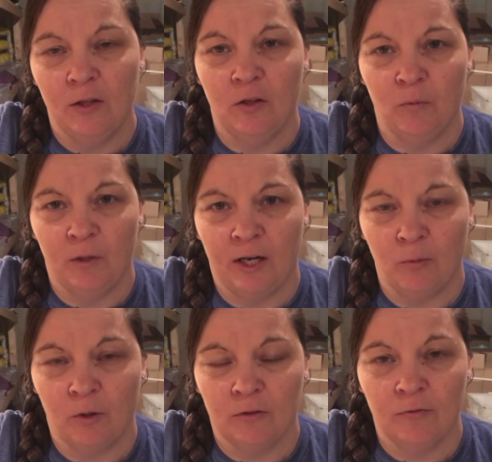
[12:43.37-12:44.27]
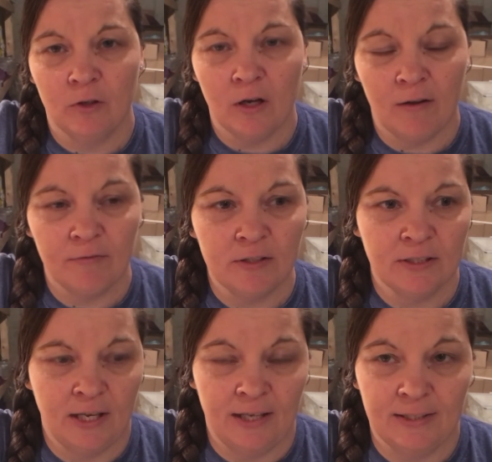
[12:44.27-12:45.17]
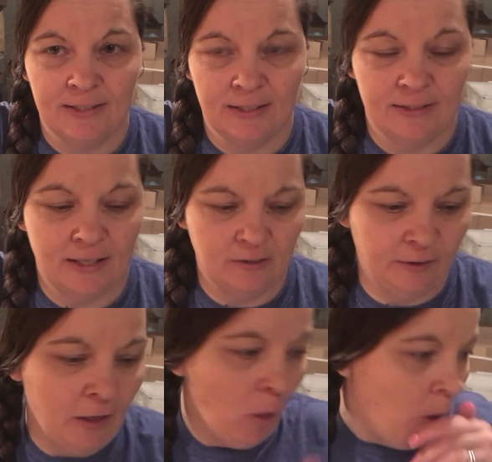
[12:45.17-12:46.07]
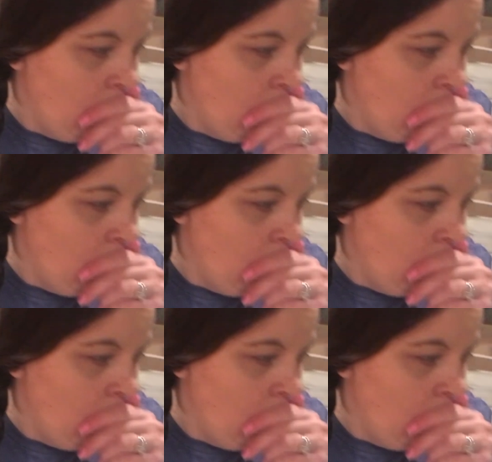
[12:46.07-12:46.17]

than when I worked for an office and had a set salary.